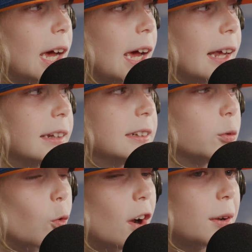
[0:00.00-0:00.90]
And
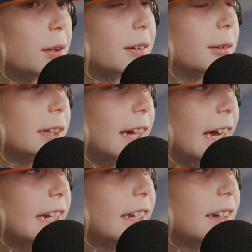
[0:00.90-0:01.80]
one
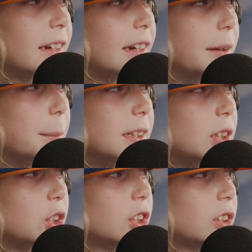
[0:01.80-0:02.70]
gain in a
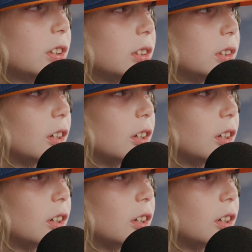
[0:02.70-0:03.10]
position,